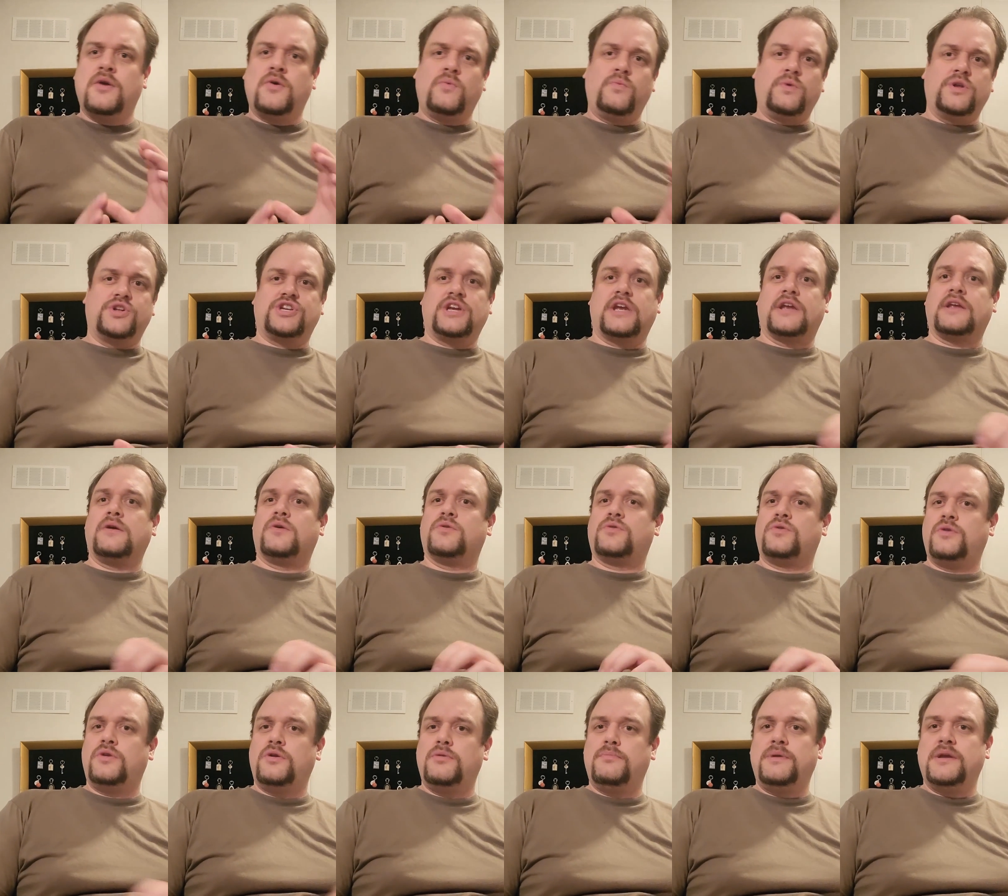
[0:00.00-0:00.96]
We're checking out
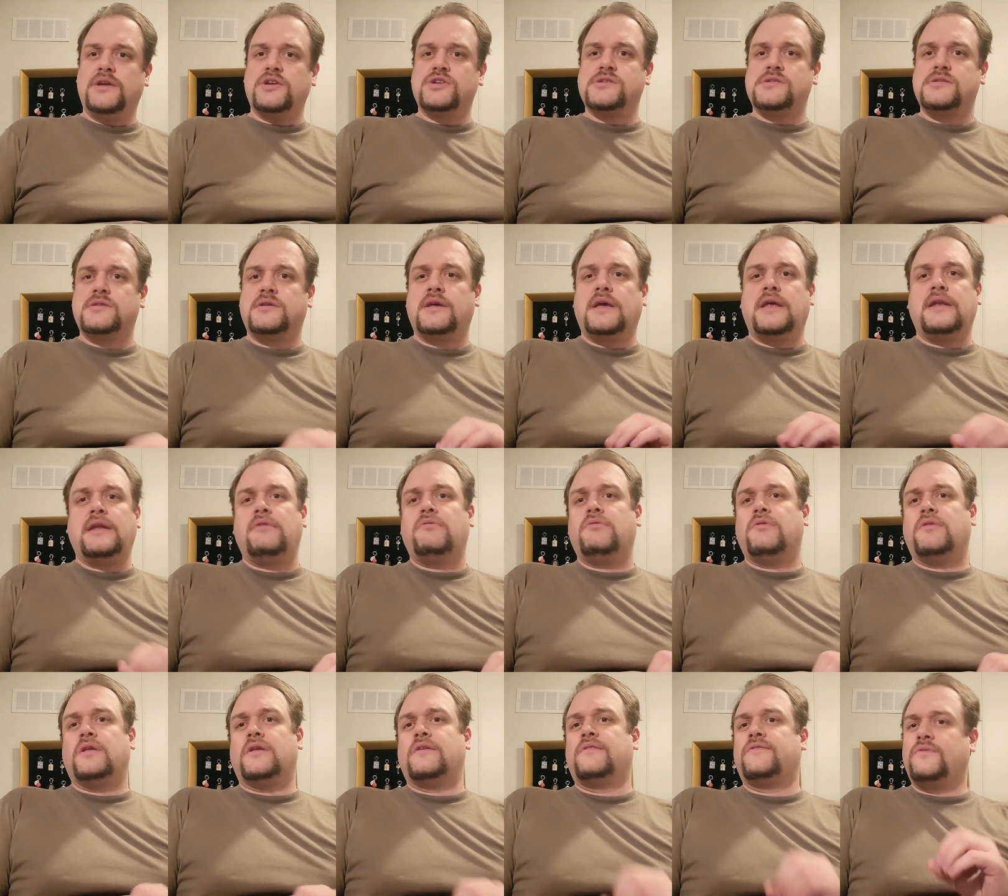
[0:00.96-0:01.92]
new beers and
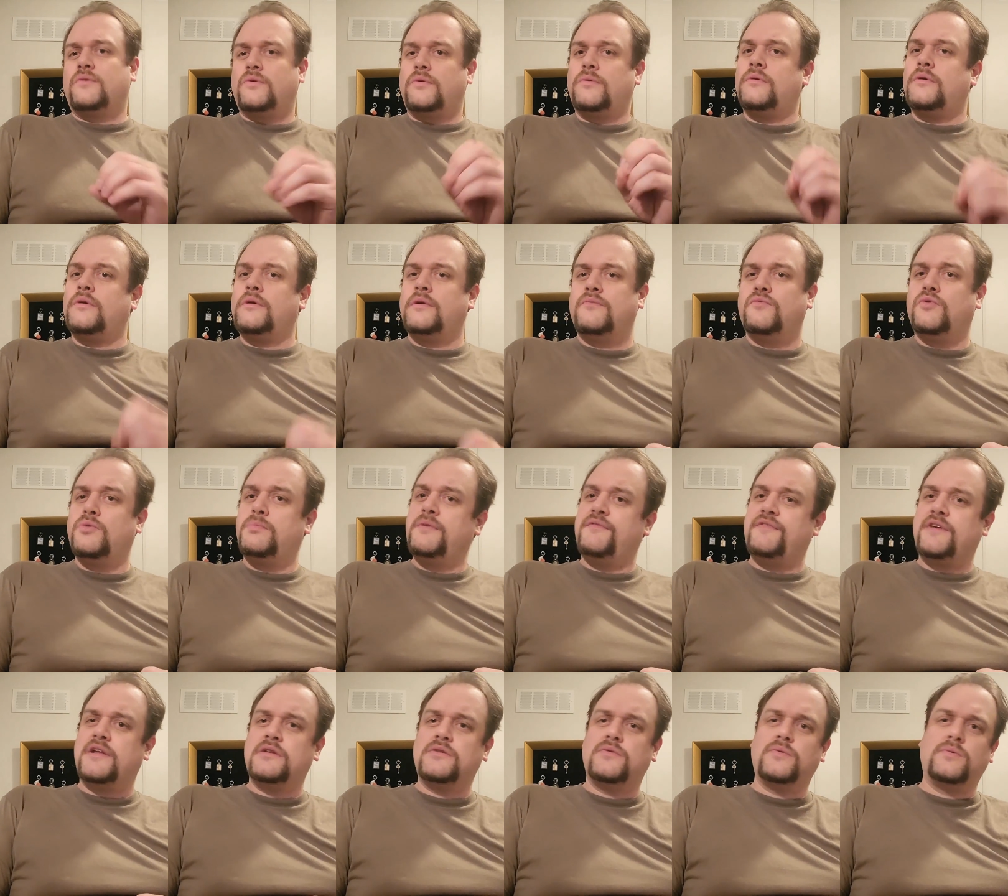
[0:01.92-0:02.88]
everything, so it will be
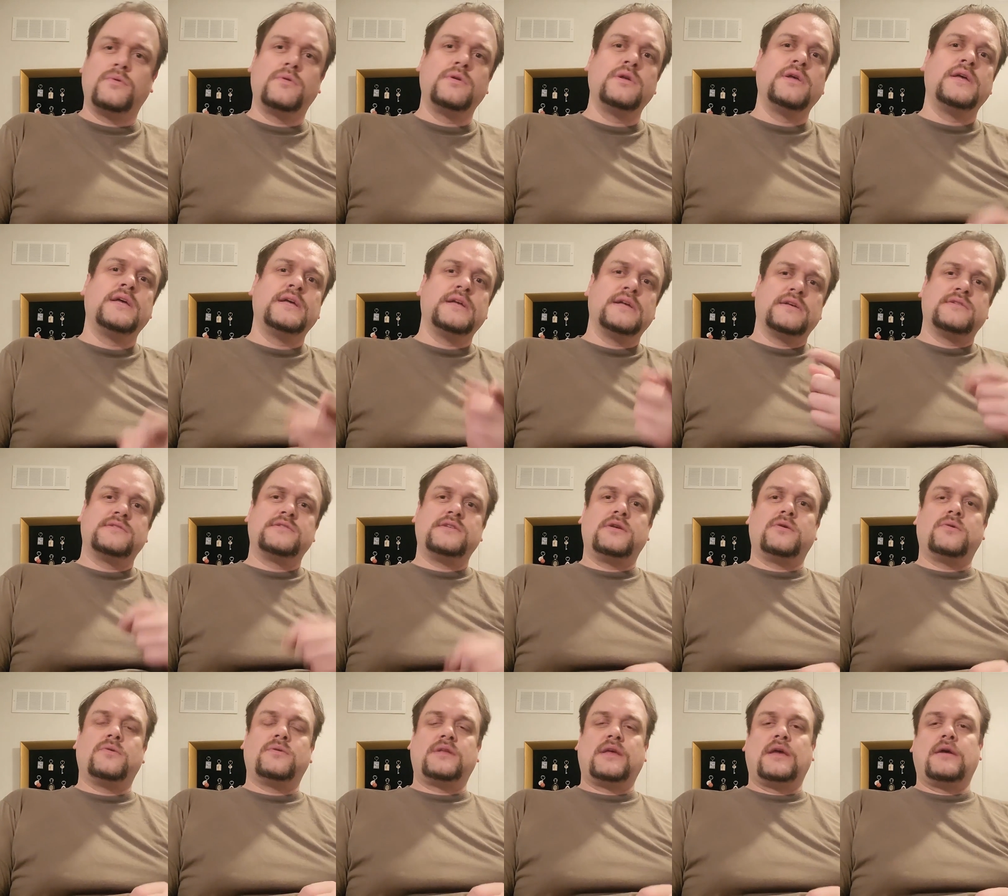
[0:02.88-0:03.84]
fun to see
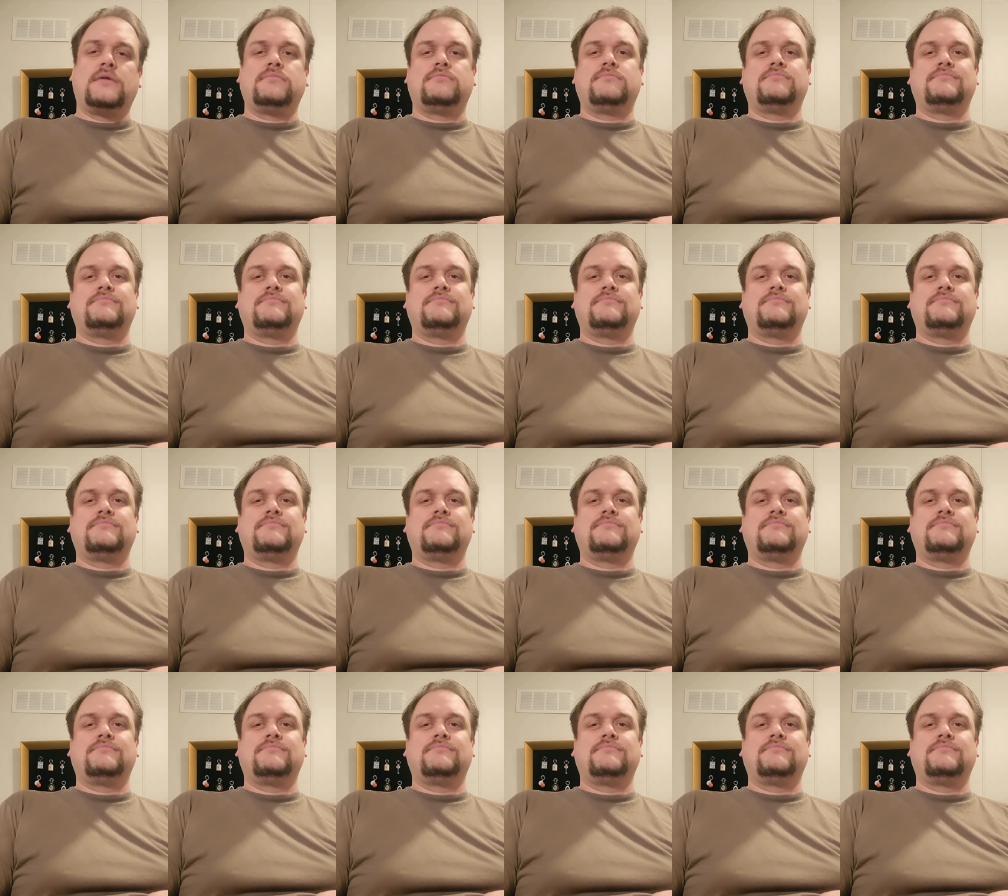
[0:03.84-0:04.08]
you there.